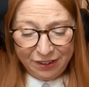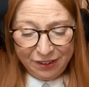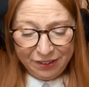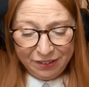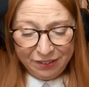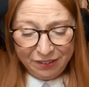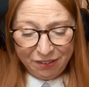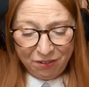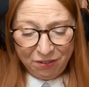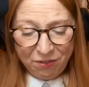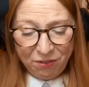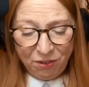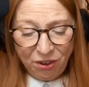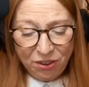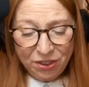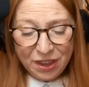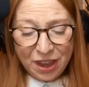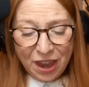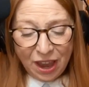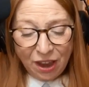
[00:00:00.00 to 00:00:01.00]
What?
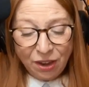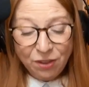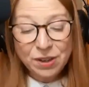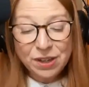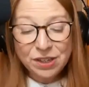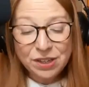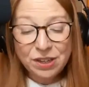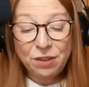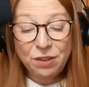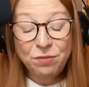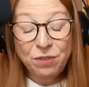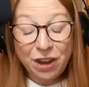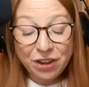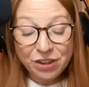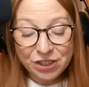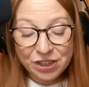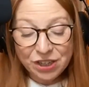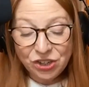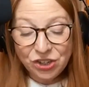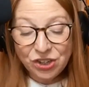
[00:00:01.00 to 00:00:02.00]
Oh,
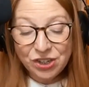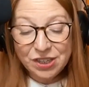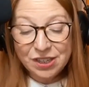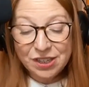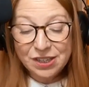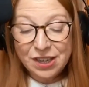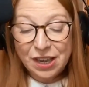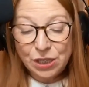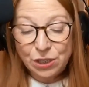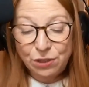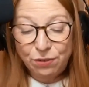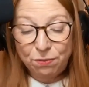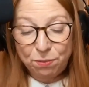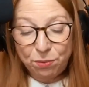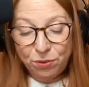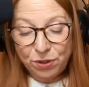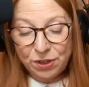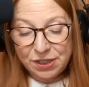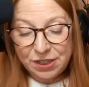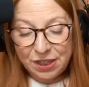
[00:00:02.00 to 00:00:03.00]
lastly, she says, as for
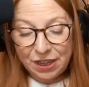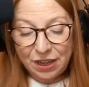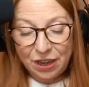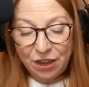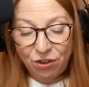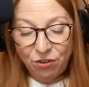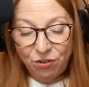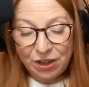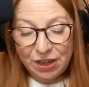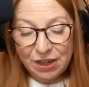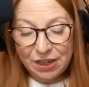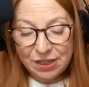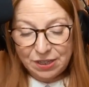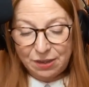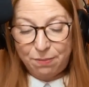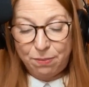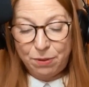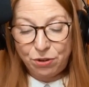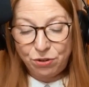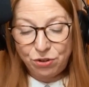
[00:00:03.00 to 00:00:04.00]
boys thinking you're easy
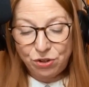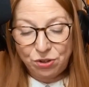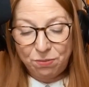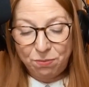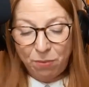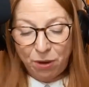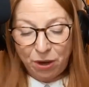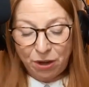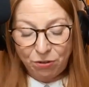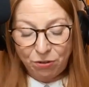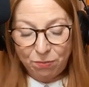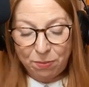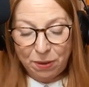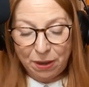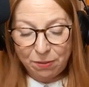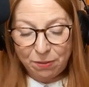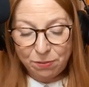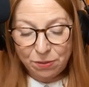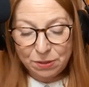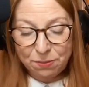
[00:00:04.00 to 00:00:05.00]
because you might not be
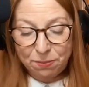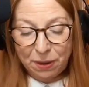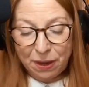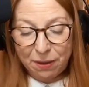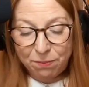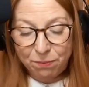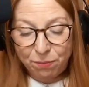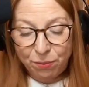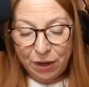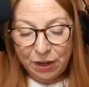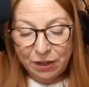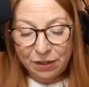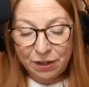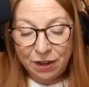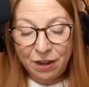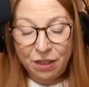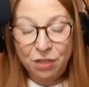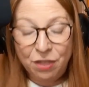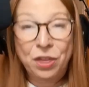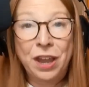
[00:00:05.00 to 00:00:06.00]
able to become pregnant,
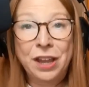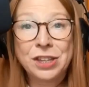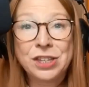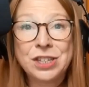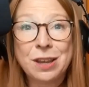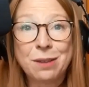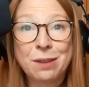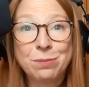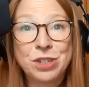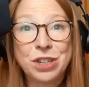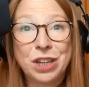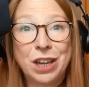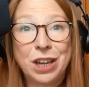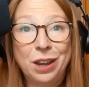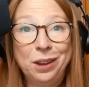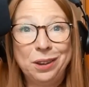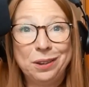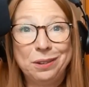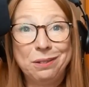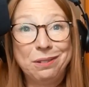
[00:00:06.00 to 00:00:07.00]
that's up to
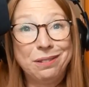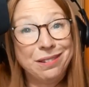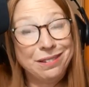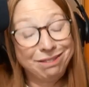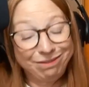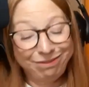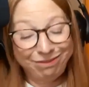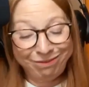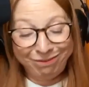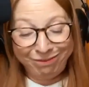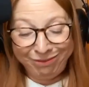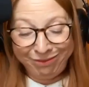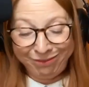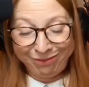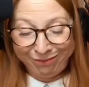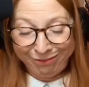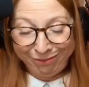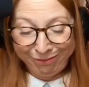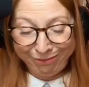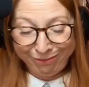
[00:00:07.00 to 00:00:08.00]
you.
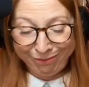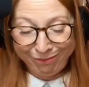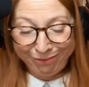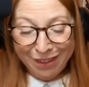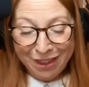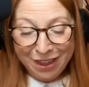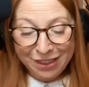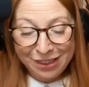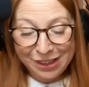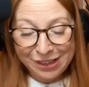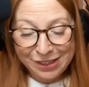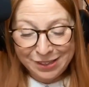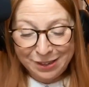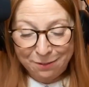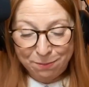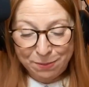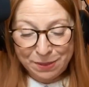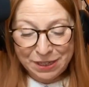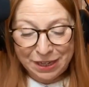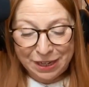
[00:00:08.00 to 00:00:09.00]
There's no
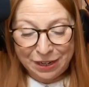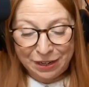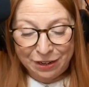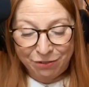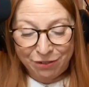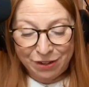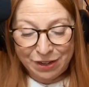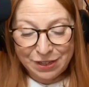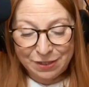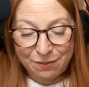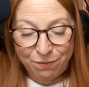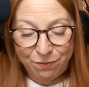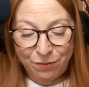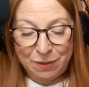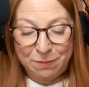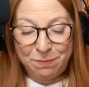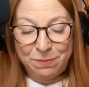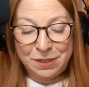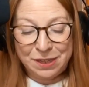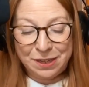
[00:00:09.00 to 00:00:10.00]
particular reason for
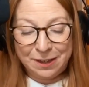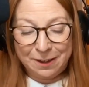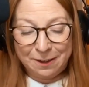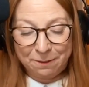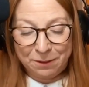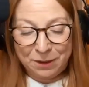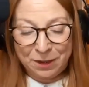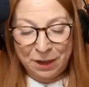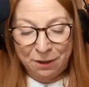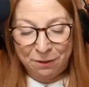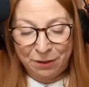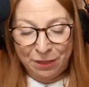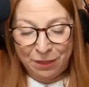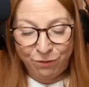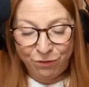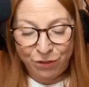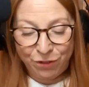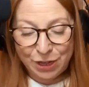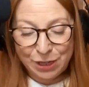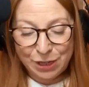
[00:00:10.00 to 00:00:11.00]
them to know in the
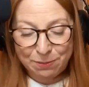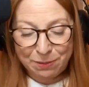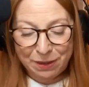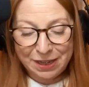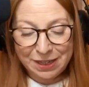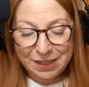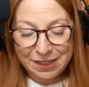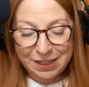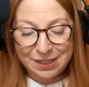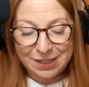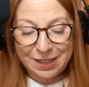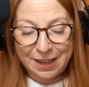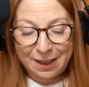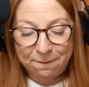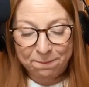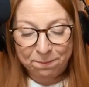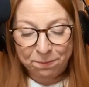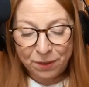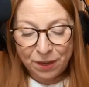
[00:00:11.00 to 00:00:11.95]
first place, is there?